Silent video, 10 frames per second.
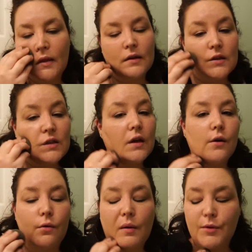And
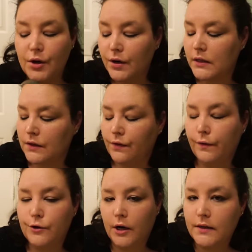so I'm curious if
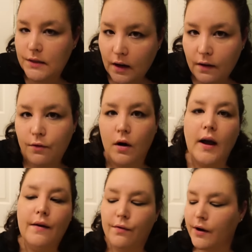you've tried Dove or
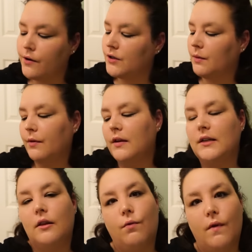Ivory or some of these
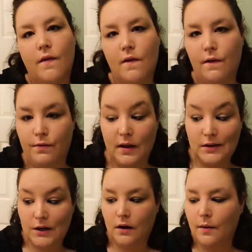other ones, if they
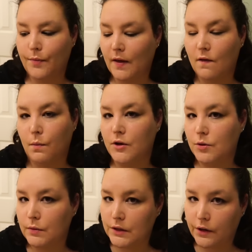tear up that
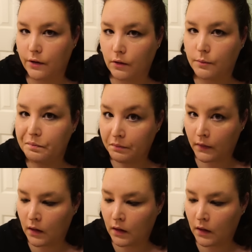sponge material